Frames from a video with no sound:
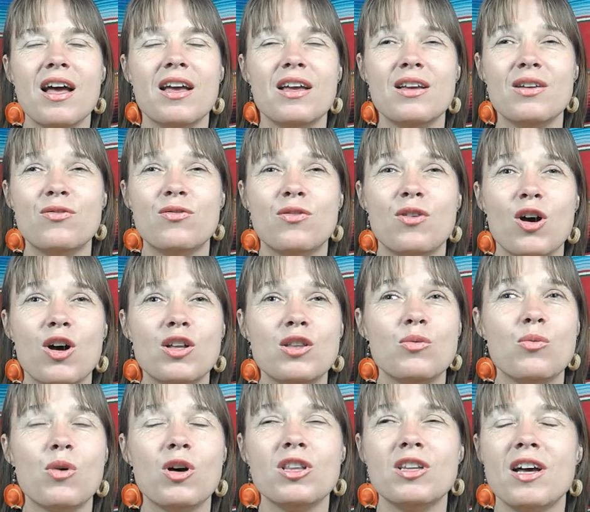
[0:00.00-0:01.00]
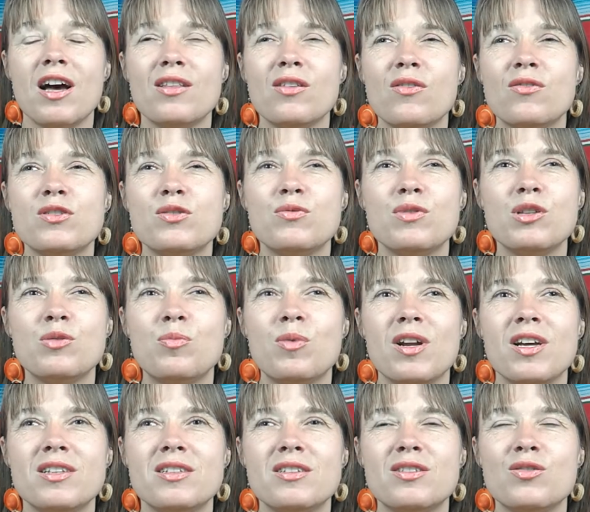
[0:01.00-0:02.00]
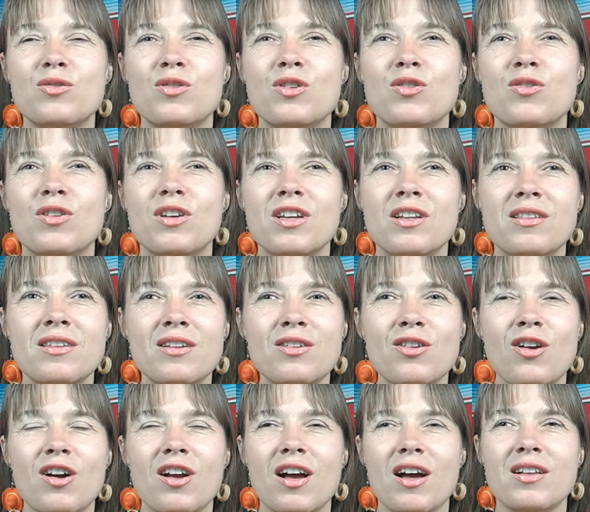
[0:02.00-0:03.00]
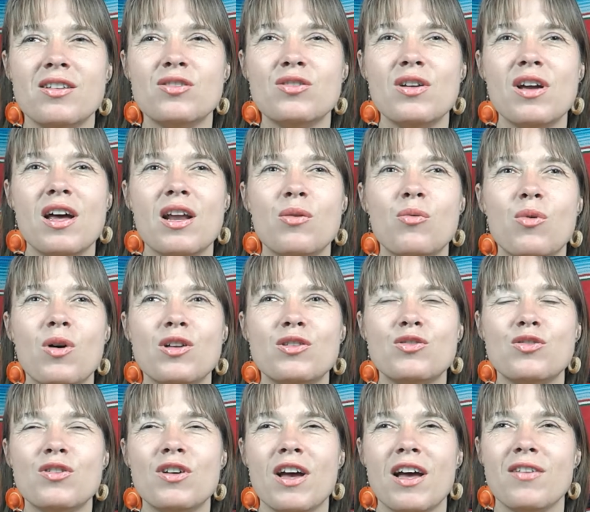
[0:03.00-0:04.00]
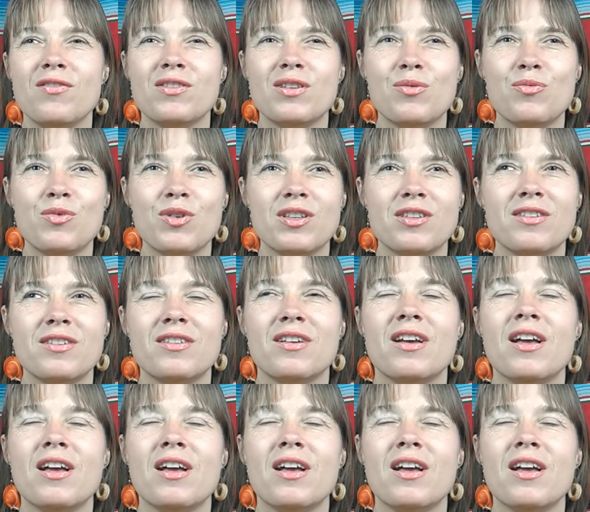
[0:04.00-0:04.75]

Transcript: If not, what kind of sweetbreads do you eat in your country, and what do you have them with?